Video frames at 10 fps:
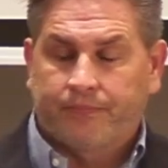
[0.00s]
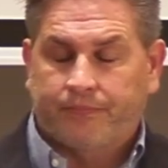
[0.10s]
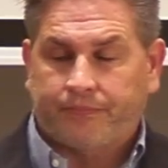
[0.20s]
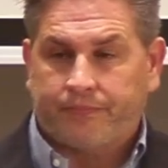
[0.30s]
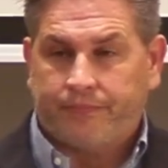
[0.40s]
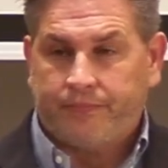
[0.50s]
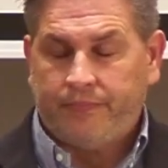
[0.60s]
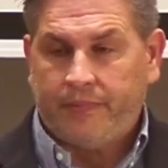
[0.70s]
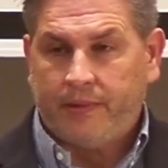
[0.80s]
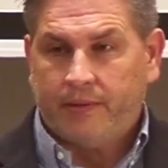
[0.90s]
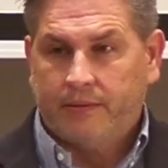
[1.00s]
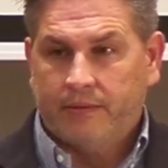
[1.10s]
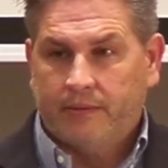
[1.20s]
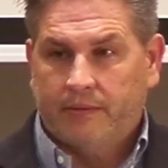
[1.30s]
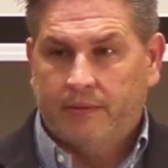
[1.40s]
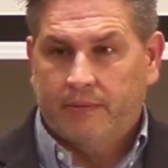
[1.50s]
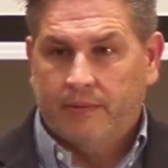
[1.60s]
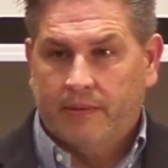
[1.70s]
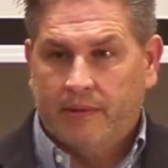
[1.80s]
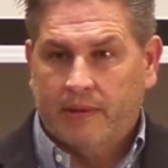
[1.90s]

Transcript: Nothing is said.